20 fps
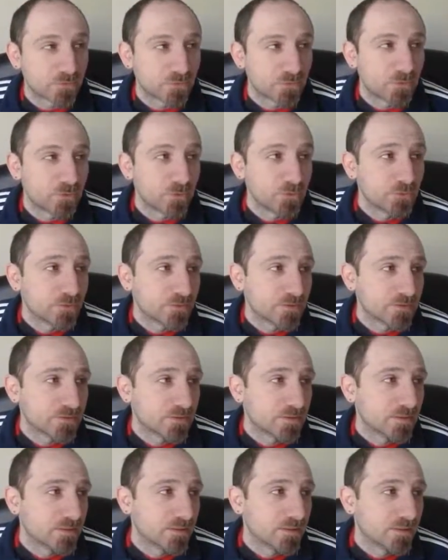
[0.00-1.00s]
tools
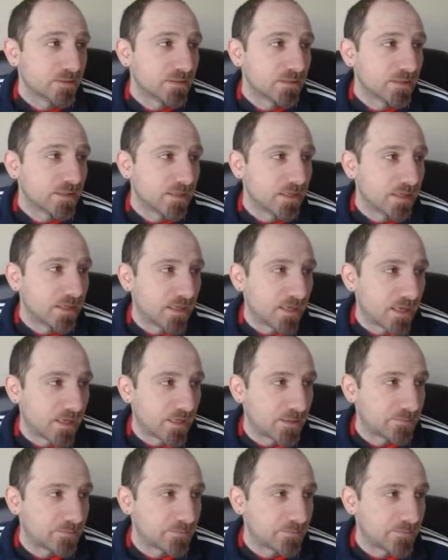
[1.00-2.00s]

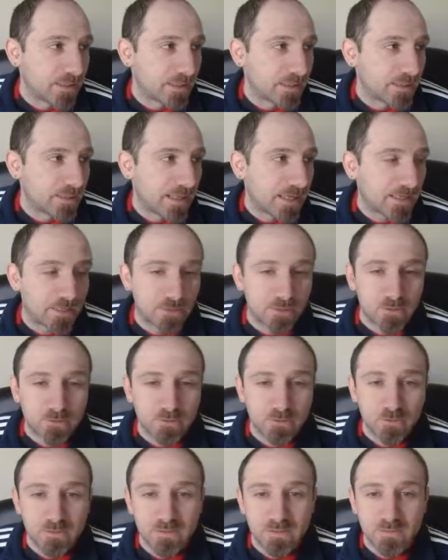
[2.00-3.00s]
that allow you to do this